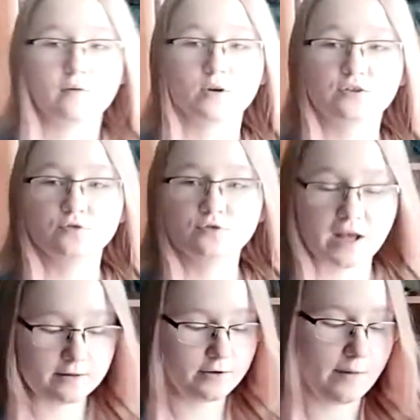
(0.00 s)
I wanted to
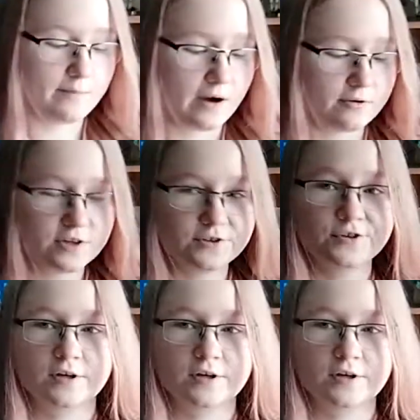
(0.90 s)
tell you about.